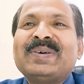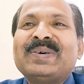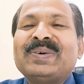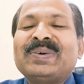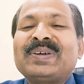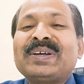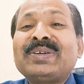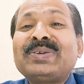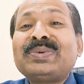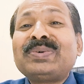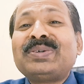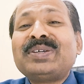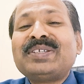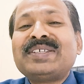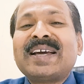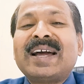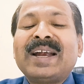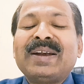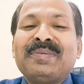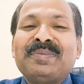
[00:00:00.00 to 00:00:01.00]
okay, to
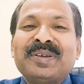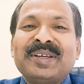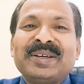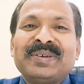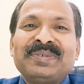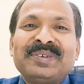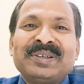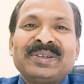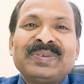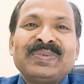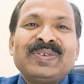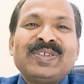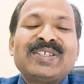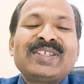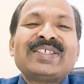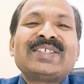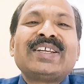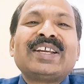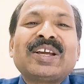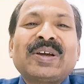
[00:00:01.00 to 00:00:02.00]
desired behavior, which
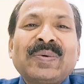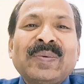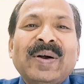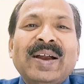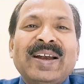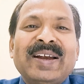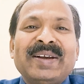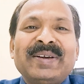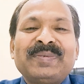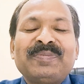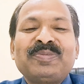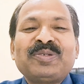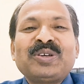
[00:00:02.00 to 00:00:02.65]
is required.